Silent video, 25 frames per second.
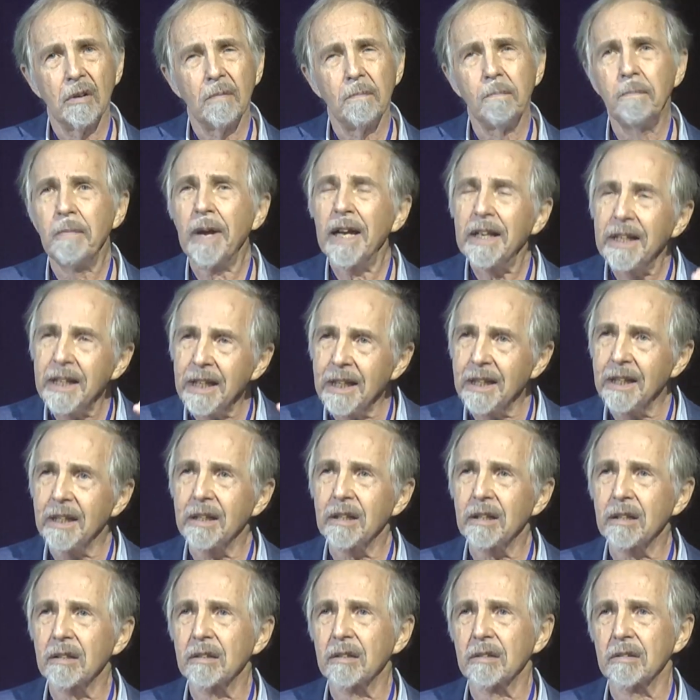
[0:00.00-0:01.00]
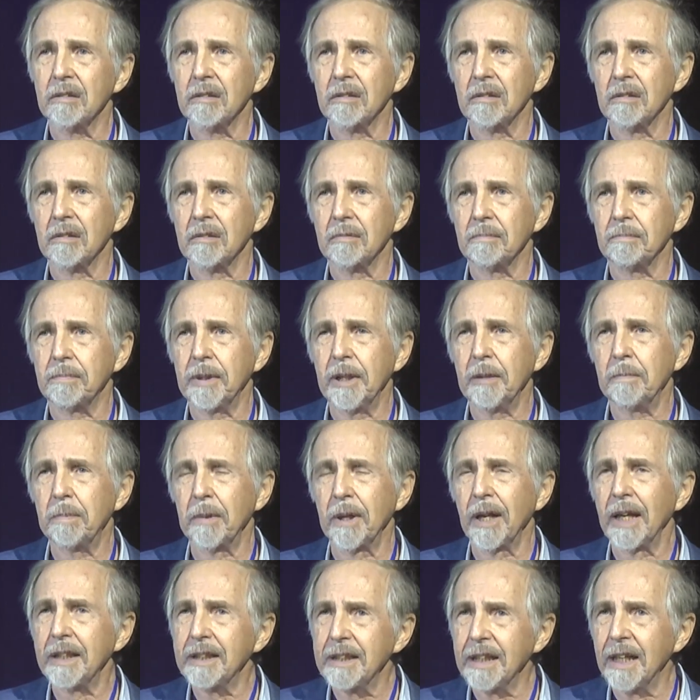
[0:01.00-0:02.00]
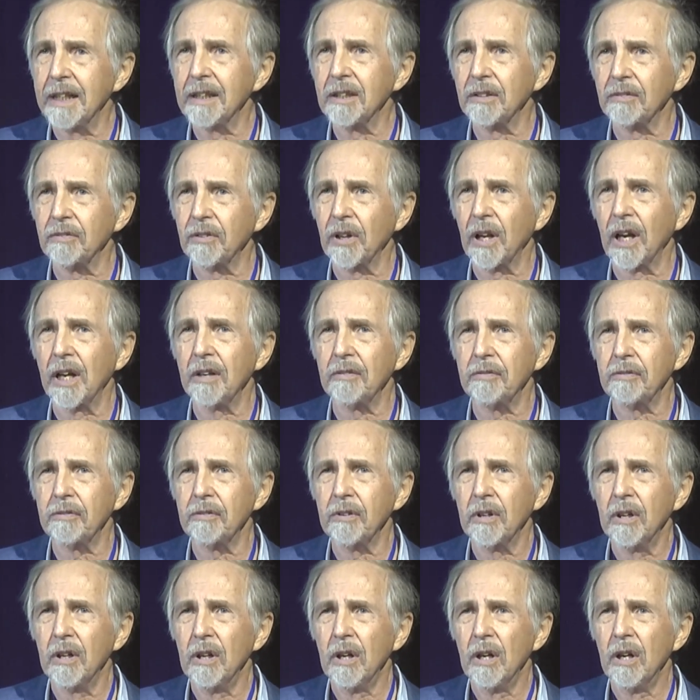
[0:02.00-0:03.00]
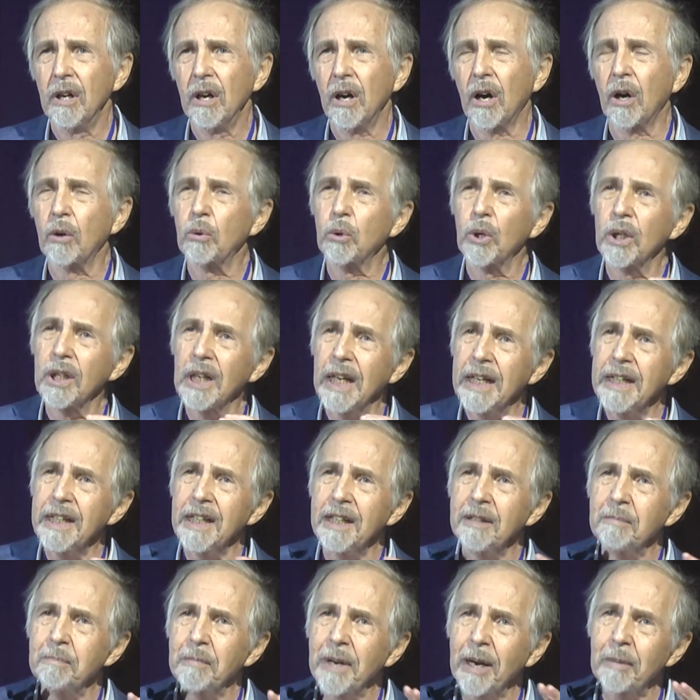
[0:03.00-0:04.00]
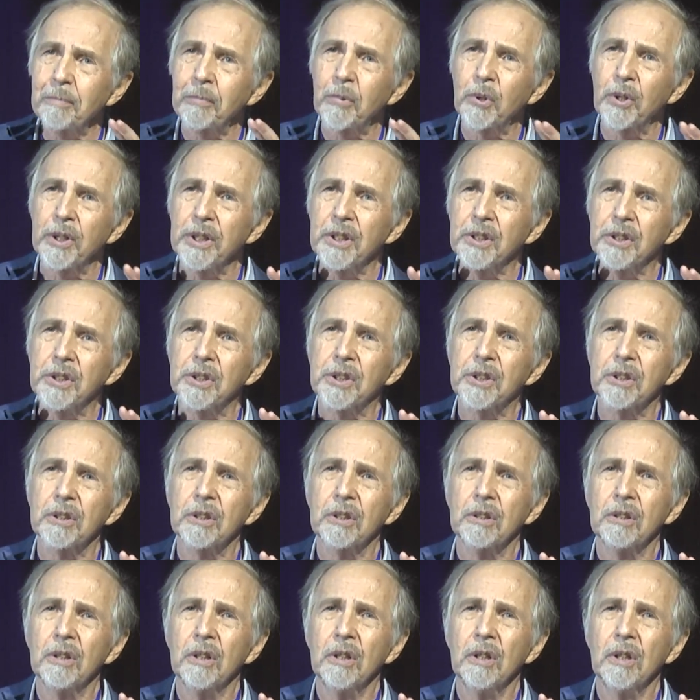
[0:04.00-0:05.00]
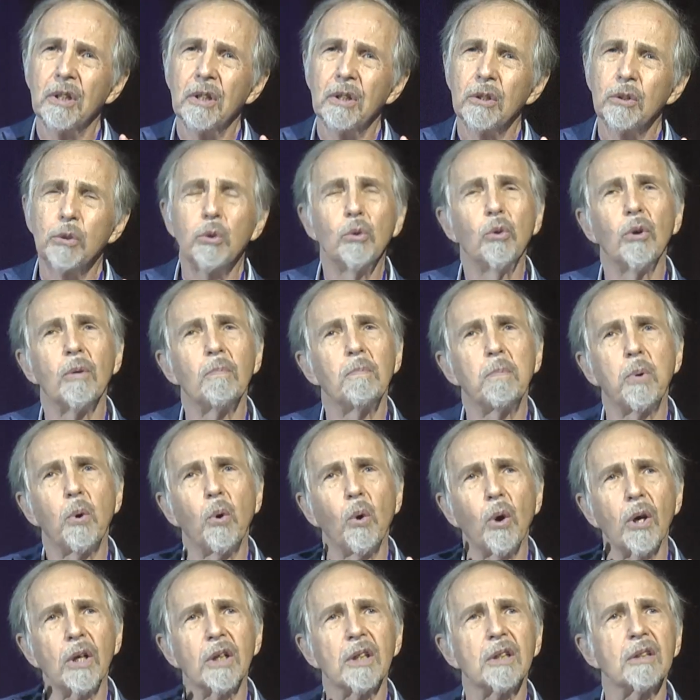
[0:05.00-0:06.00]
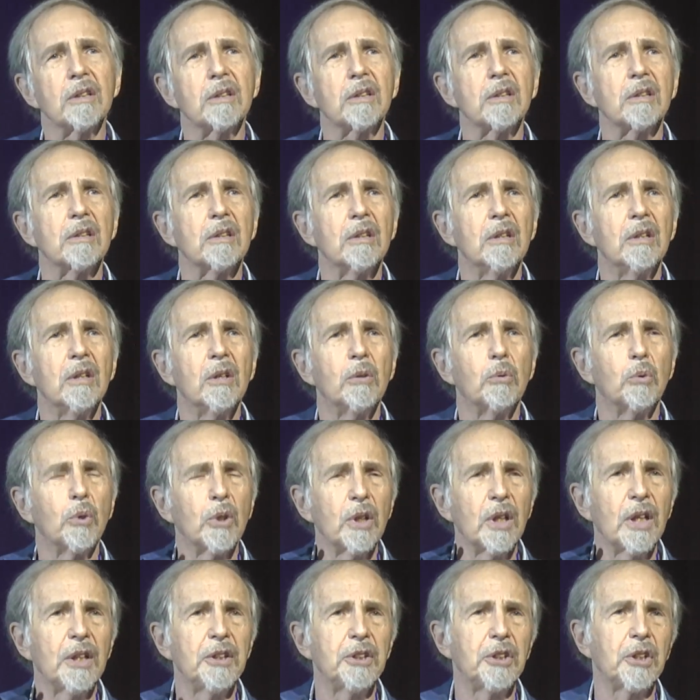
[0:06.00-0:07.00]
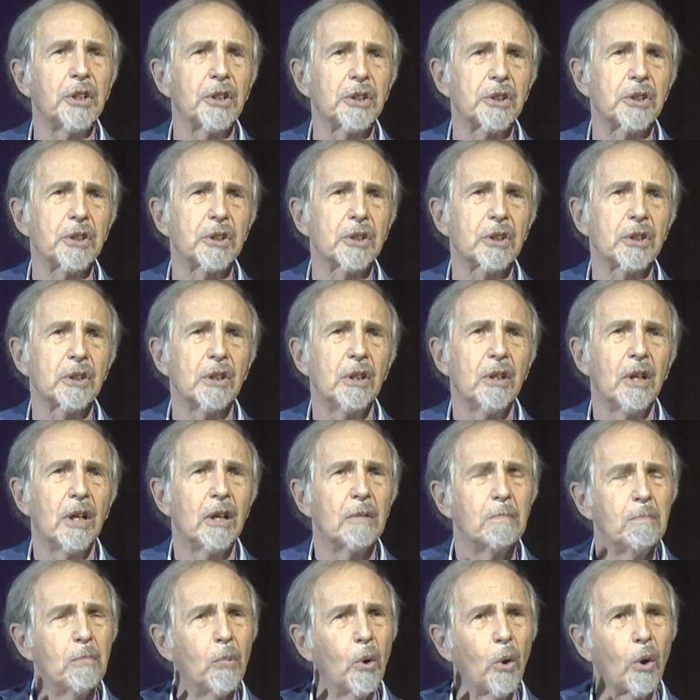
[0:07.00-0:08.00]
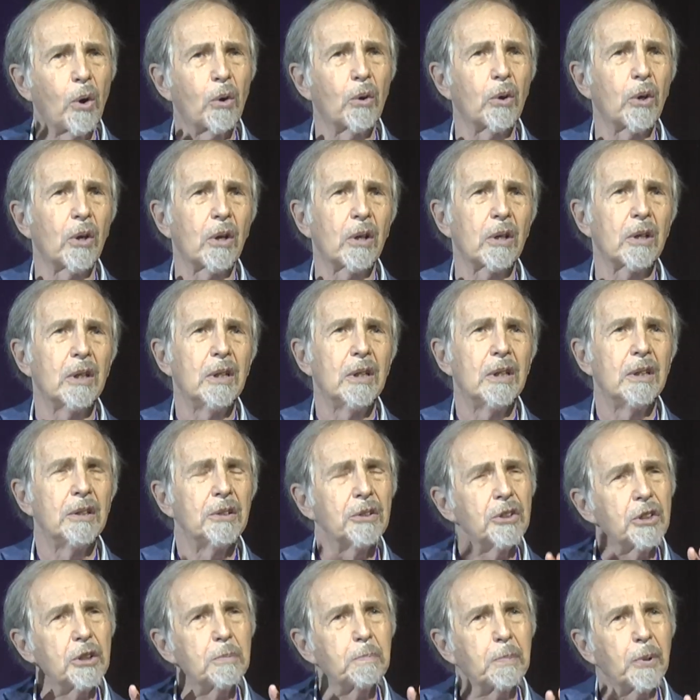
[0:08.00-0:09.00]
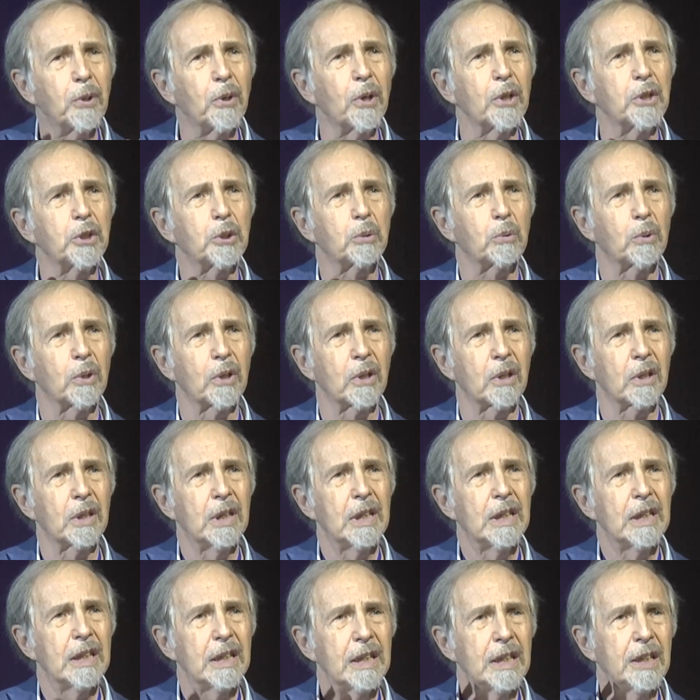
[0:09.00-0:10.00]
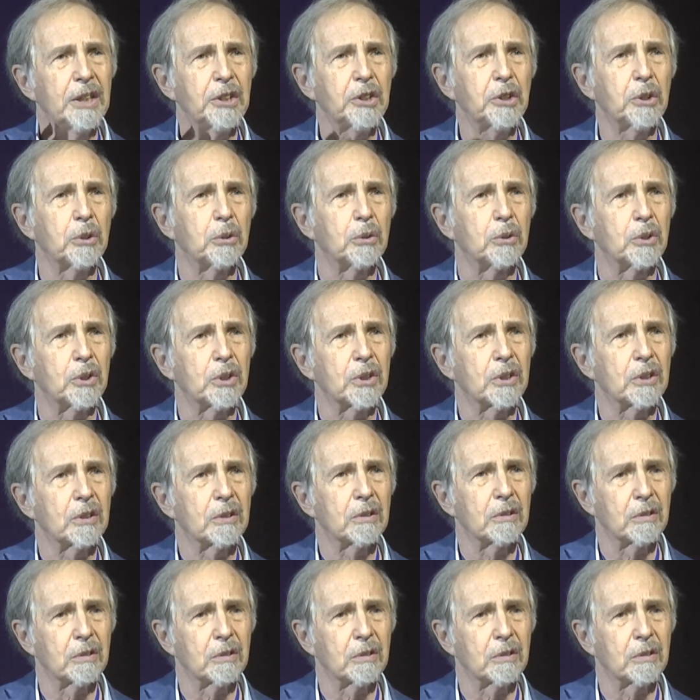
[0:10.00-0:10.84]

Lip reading: many people at the end of life are relating memories to important religious, moral, spiritual issues.